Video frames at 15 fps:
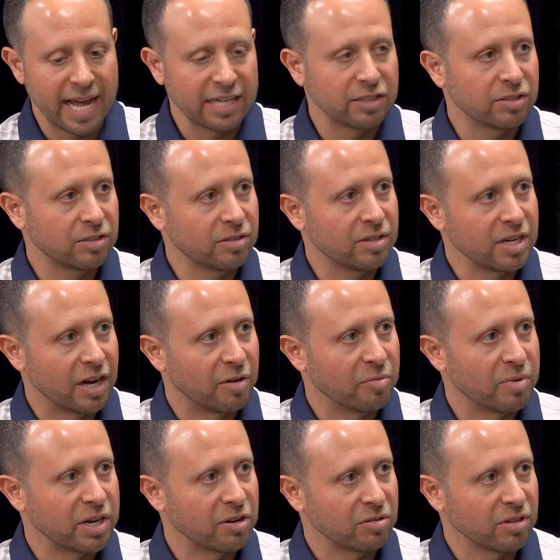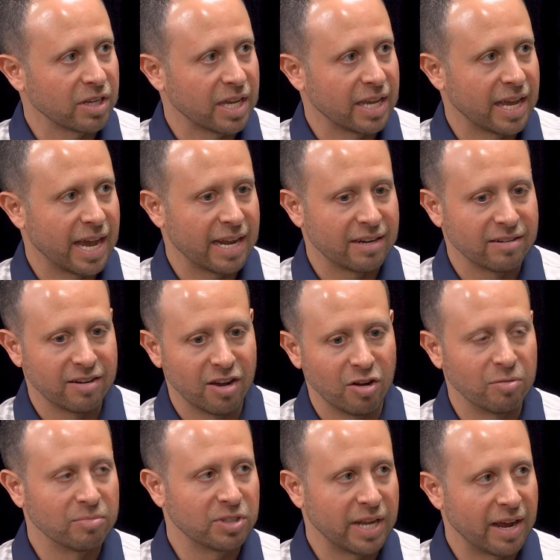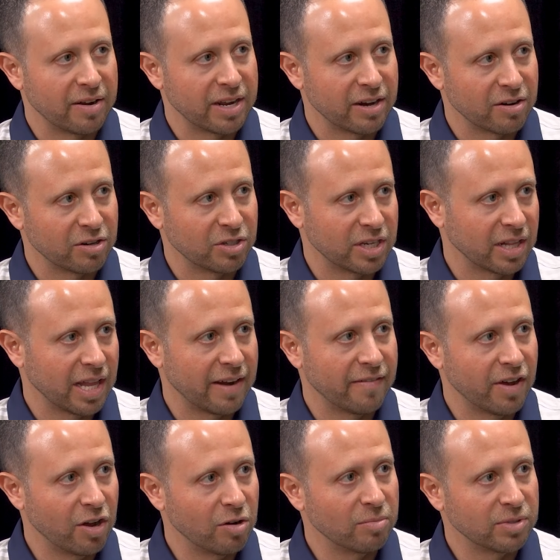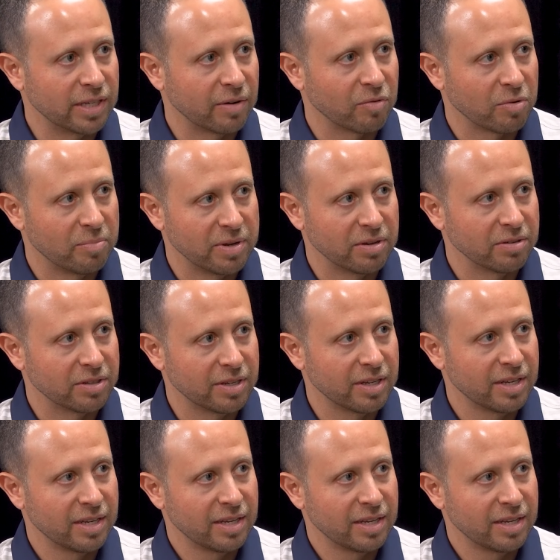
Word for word: that's, you know, when you're looking at homes down here, you see a lot of homes that were built